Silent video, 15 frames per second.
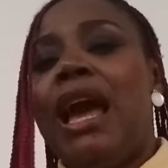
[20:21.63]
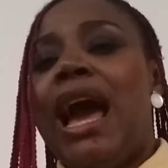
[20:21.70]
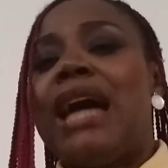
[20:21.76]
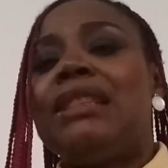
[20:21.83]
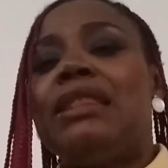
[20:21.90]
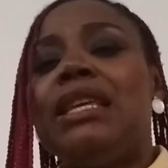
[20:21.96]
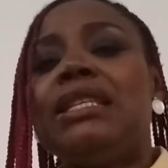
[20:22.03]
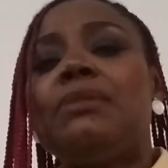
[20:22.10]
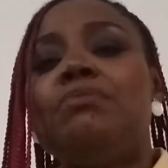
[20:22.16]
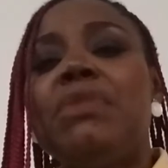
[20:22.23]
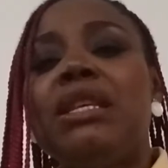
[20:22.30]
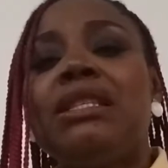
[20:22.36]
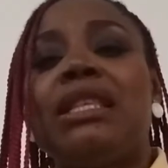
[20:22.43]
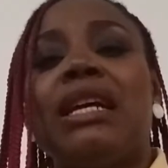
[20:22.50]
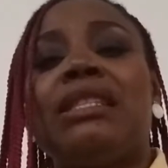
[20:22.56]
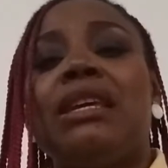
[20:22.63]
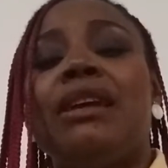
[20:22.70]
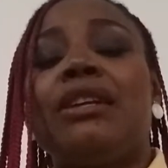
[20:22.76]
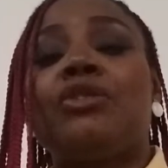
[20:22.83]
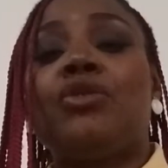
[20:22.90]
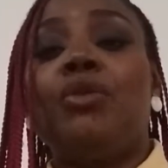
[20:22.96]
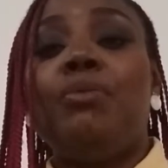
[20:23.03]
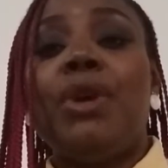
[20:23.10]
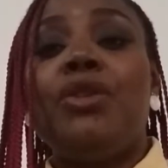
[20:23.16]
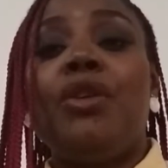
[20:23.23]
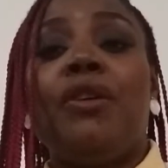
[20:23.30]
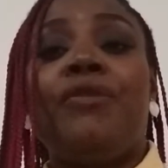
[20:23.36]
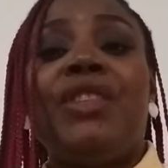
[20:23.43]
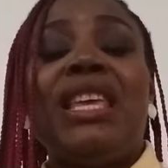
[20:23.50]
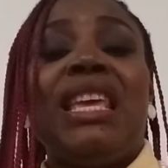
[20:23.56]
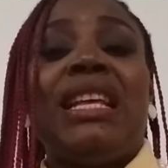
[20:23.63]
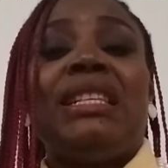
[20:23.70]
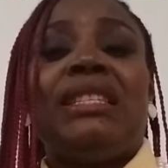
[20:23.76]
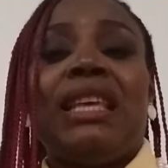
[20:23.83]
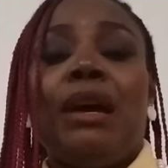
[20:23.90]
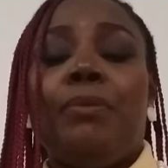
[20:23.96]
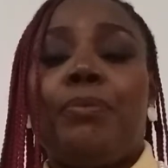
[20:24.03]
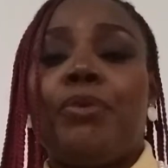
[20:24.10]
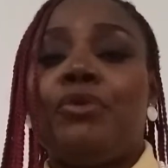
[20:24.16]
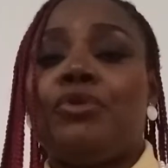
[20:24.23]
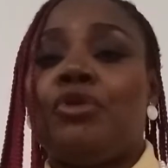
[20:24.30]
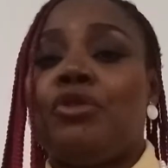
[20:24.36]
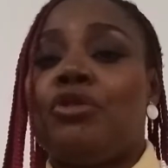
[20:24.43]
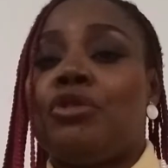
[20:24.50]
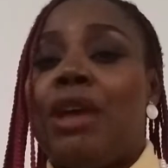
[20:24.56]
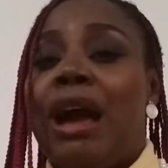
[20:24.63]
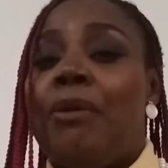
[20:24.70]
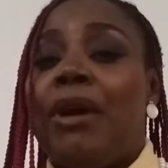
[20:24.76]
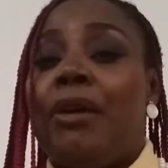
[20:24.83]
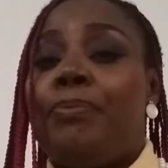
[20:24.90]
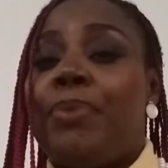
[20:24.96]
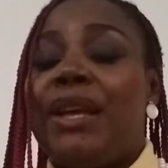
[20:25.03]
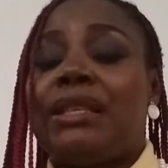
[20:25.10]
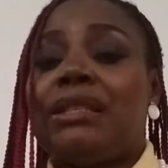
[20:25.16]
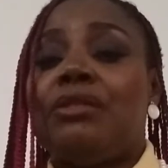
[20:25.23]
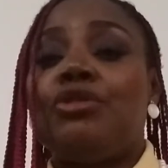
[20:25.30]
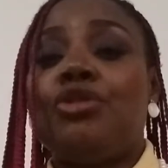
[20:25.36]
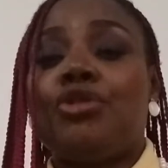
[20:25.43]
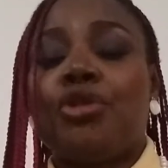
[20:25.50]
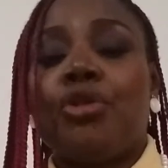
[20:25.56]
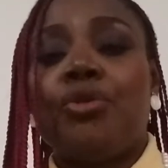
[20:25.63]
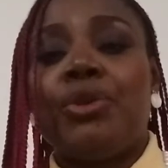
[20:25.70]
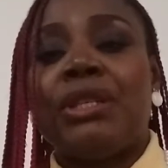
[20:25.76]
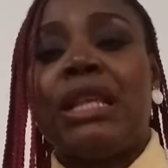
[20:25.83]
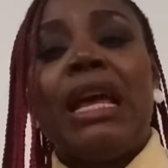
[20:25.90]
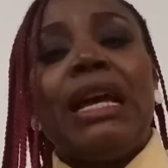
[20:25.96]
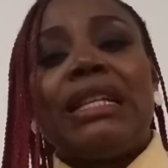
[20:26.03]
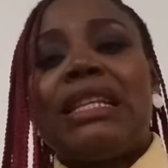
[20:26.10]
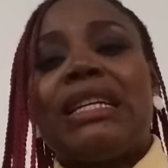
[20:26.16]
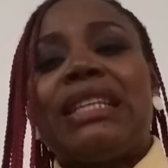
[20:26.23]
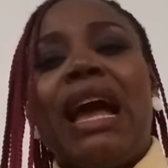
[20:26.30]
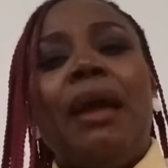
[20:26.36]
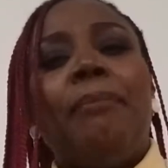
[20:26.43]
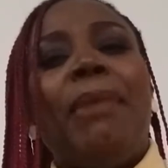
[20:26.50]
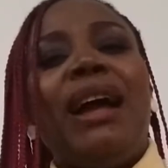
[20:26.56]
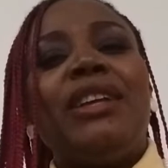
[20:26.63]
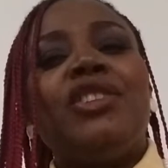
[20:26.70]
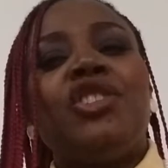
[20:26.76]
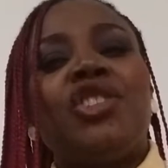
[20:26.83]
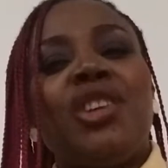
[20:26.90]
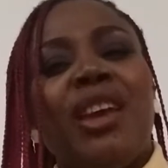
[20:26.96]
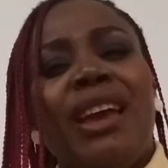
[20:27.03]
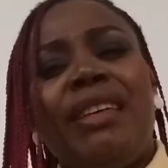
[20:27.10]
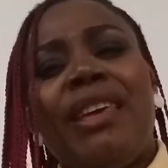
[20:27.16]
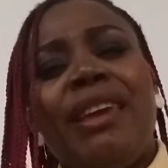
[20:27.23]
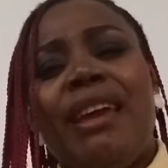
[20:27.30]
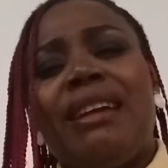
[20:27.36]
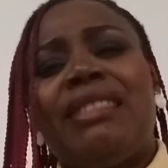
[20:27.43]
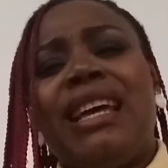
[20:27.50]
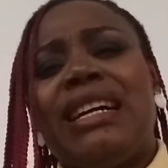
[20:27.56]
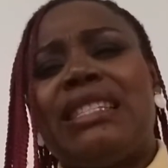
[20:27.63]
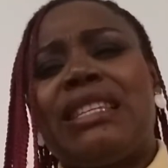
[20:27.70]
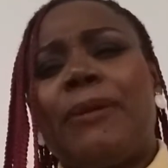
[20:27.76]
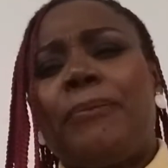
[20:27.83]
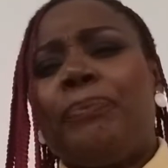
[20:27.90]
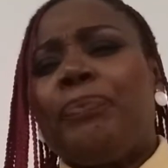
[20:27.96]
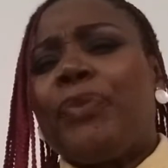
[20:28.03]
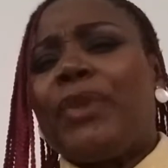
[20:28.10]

And this means that there are so many of the examples of our personal stories that I might share here that